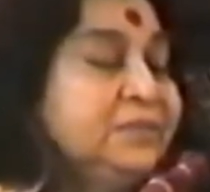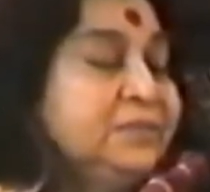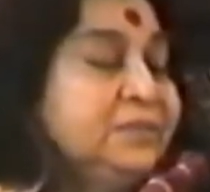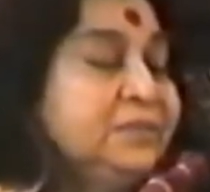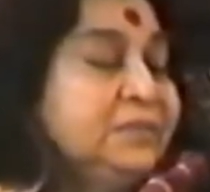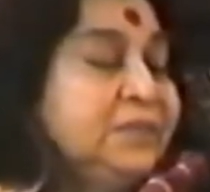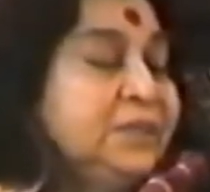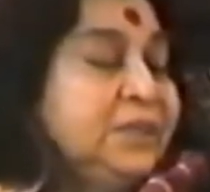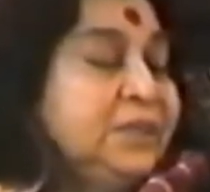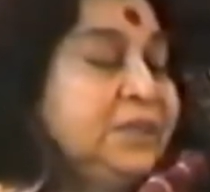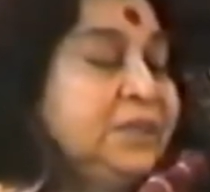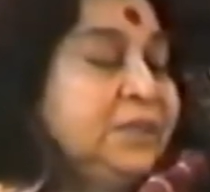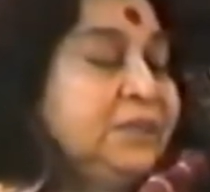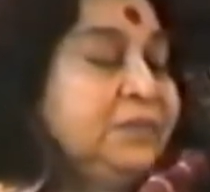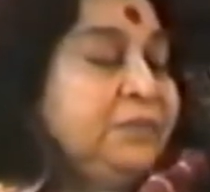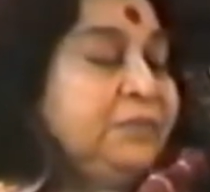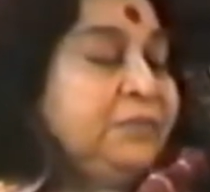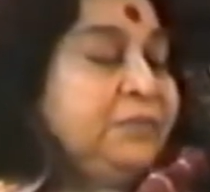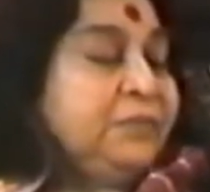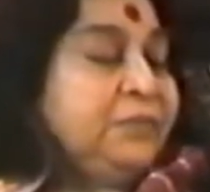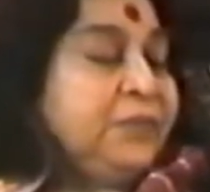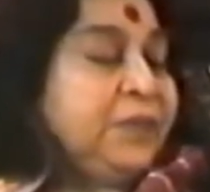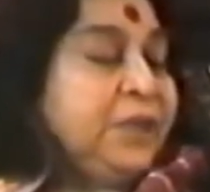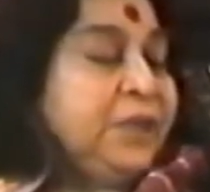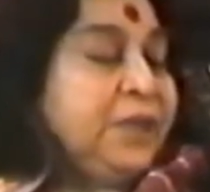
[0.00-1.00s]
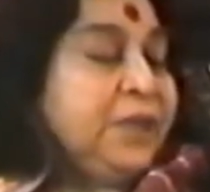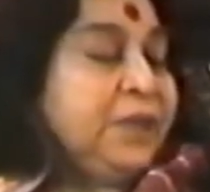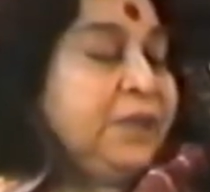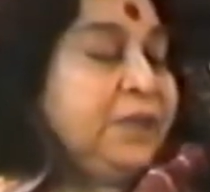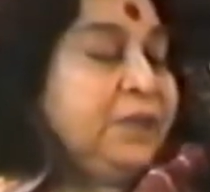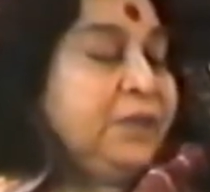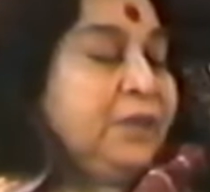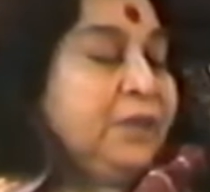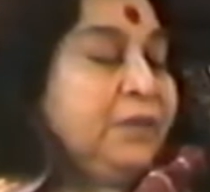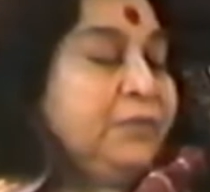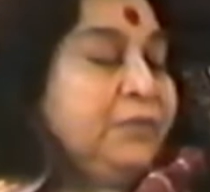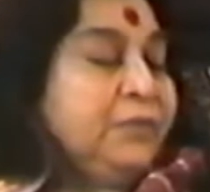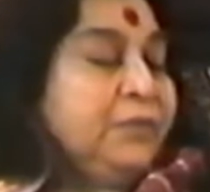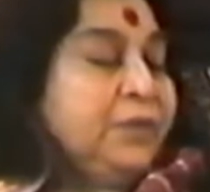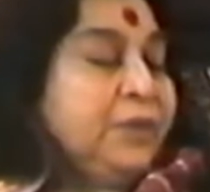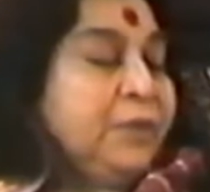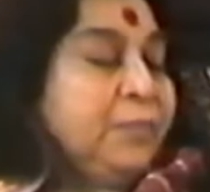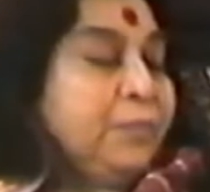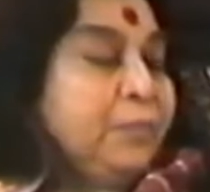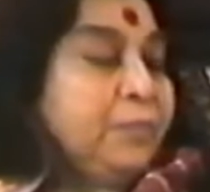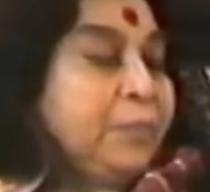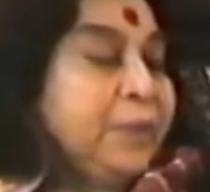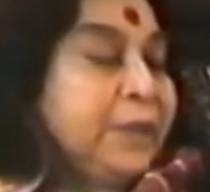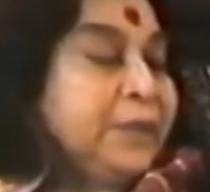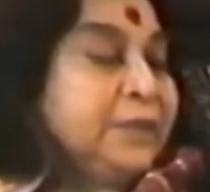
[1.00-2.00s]
the feeling of
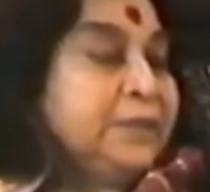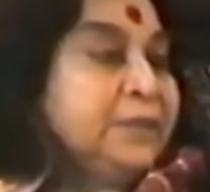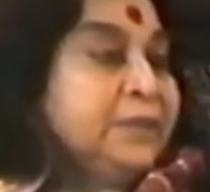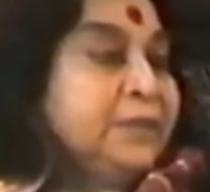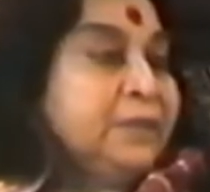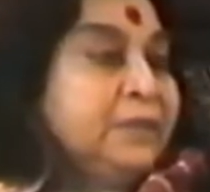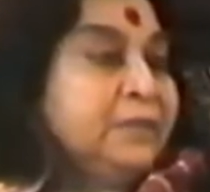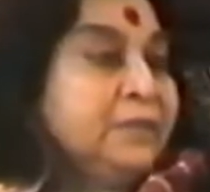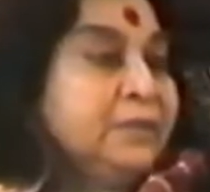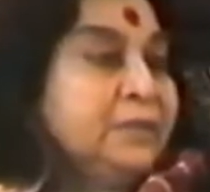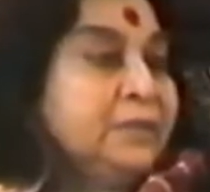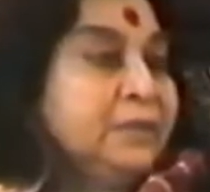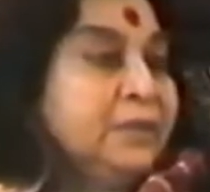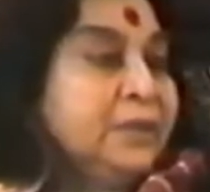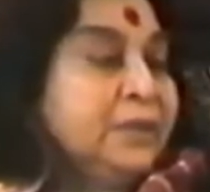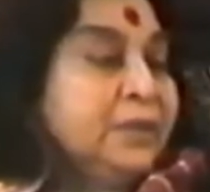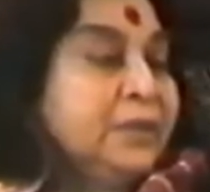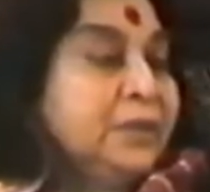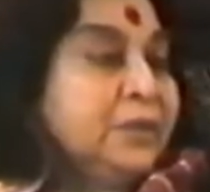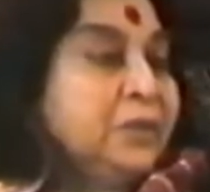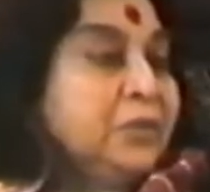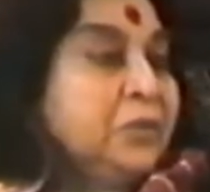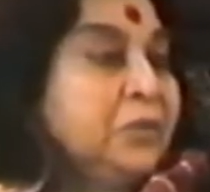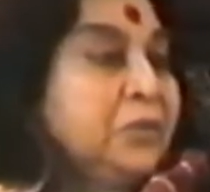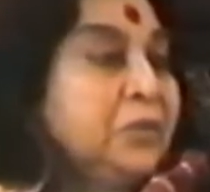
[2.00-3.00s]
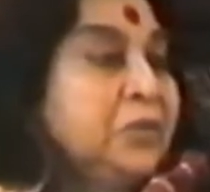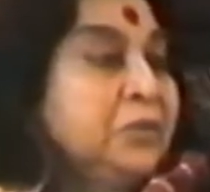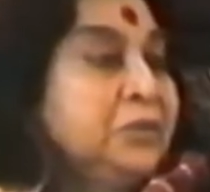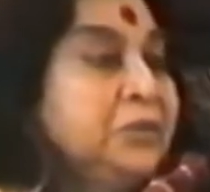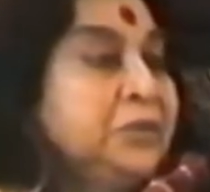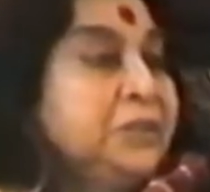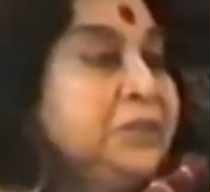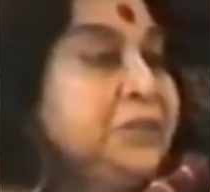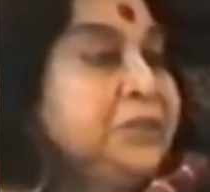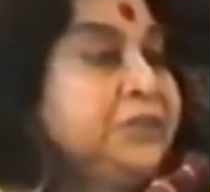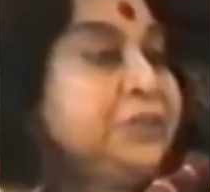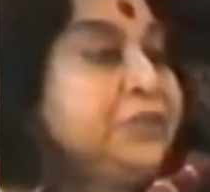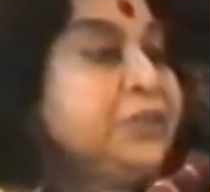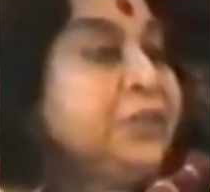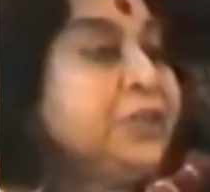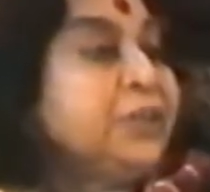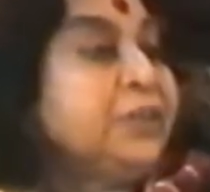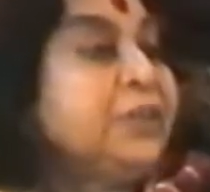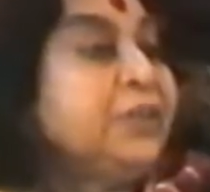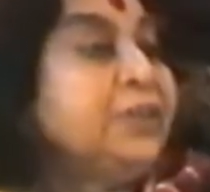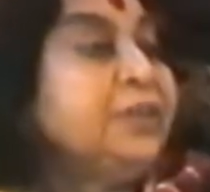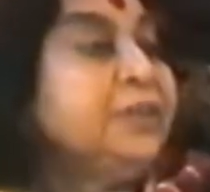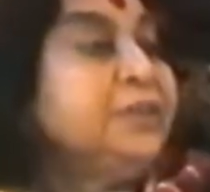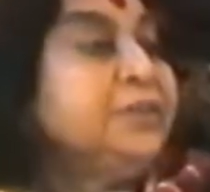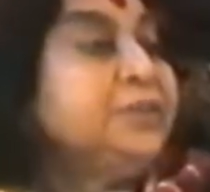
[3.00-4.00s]
compassion on these
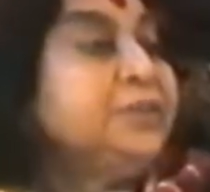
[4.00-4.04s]
chakras.